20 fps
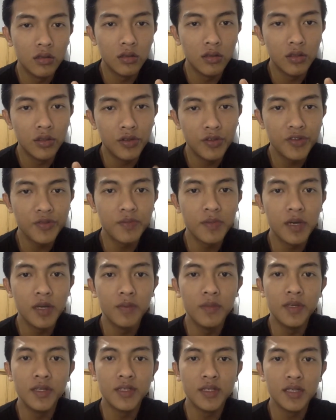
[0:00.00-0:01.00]
used by
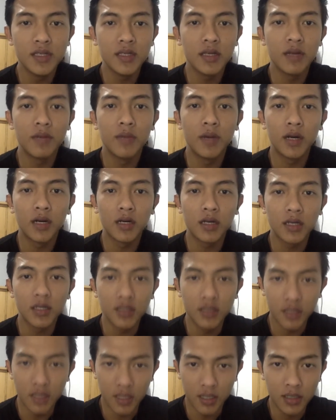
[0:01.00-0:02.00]
business and
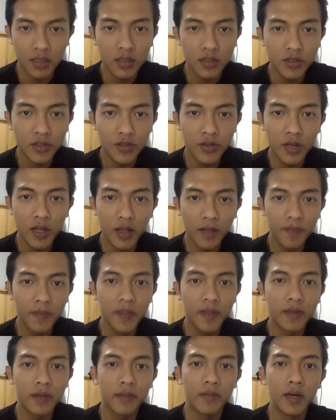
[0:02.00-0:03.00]
marketer to help
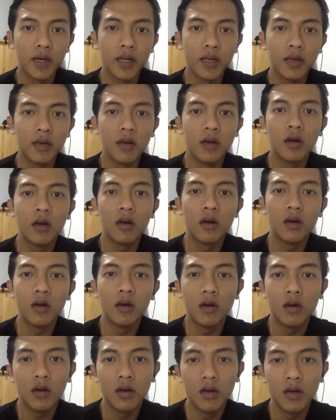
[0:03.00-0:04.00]
determine
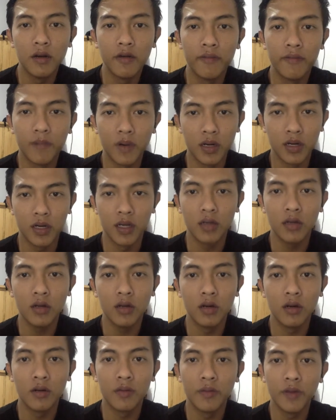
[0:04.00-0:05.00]
a product
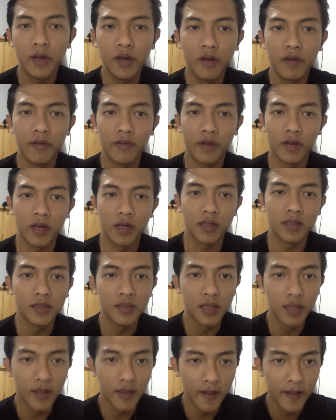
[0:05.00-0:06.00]
or brand offerings.
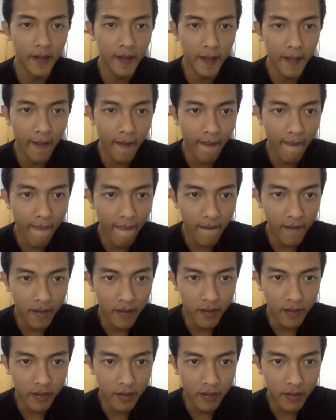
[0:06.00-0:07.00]

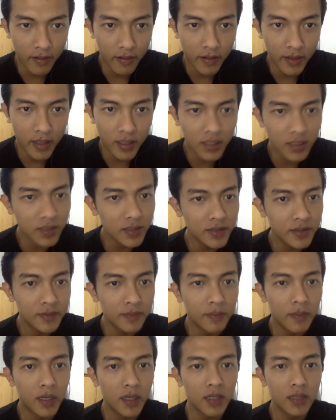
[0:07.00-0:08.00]
There is
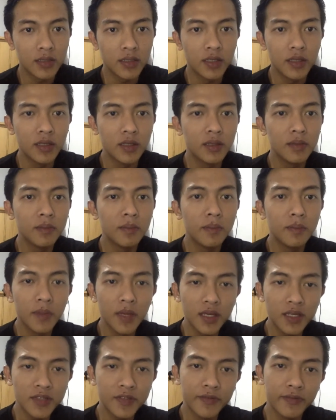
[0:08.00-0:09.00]
marketing
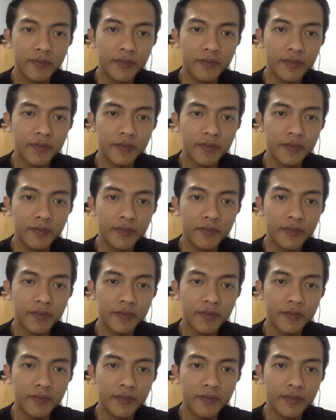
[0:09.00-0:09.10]
mix